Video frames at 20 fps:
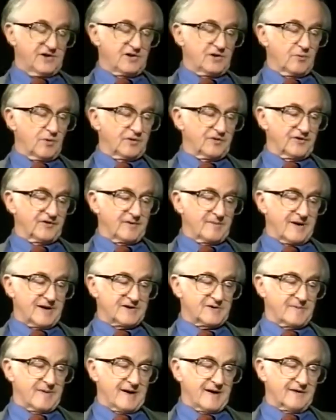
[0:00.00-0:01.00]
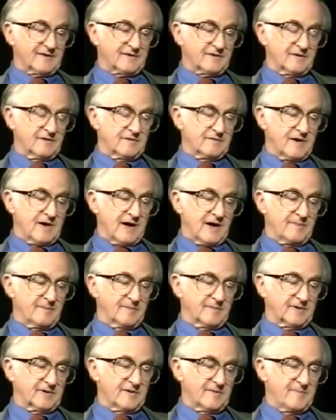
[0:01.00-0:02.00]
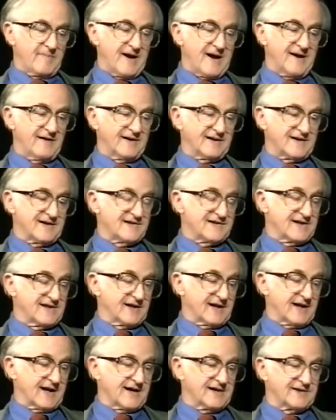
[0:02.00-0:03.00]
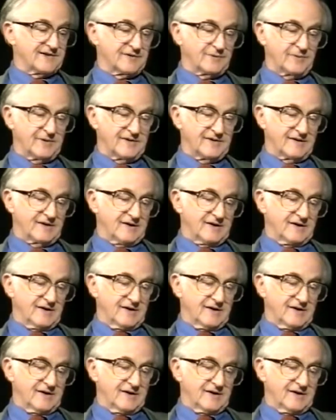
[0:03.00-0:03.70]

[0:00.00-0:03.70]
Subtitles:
the issue wasn't so much about comparing these indicators with